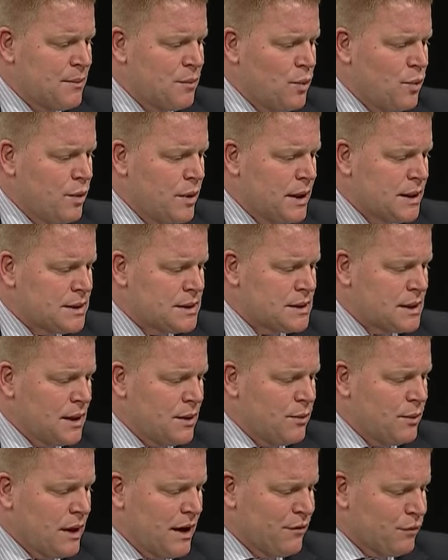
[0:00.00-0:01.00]

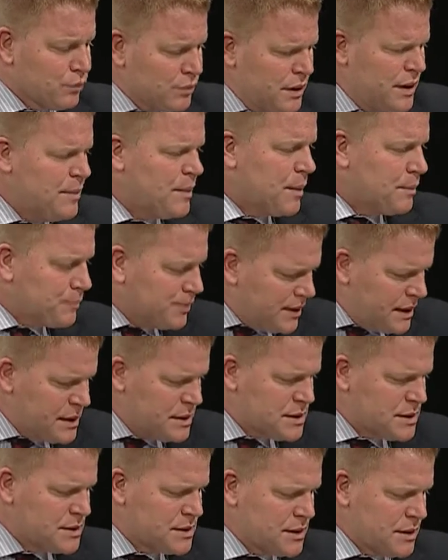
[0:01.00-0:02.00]
what I've really been
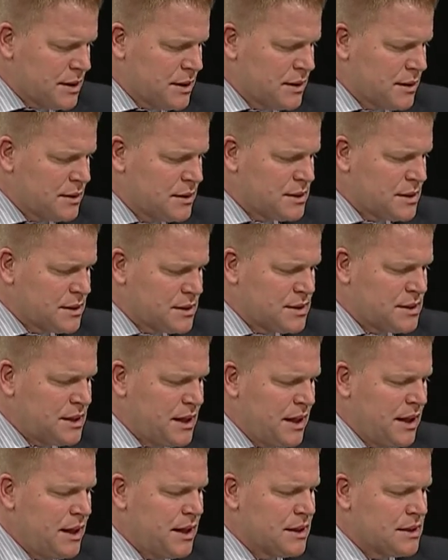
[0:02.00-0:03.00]
pleased to
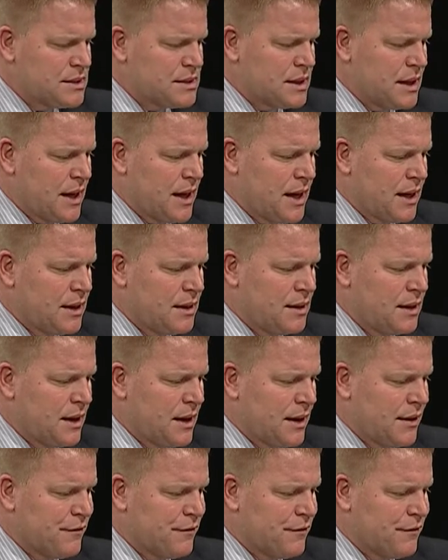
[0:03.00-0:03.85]
see is that